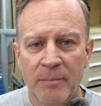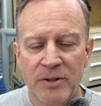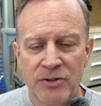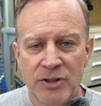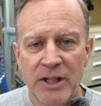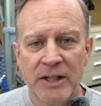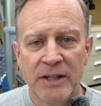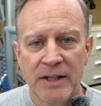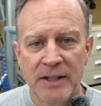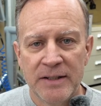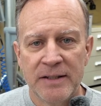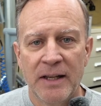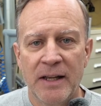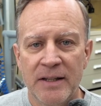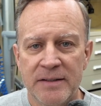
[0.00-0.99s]
machine and it
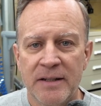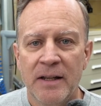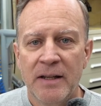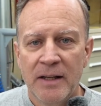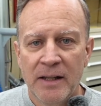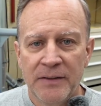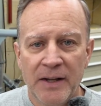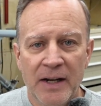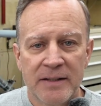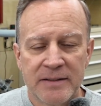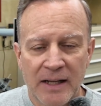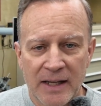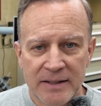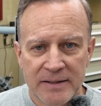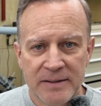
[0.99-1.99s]
says that it's
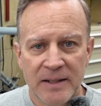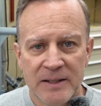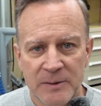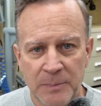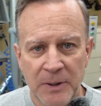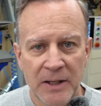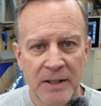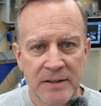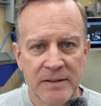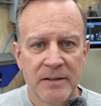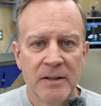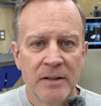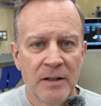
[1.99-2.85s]
got 6 speeds,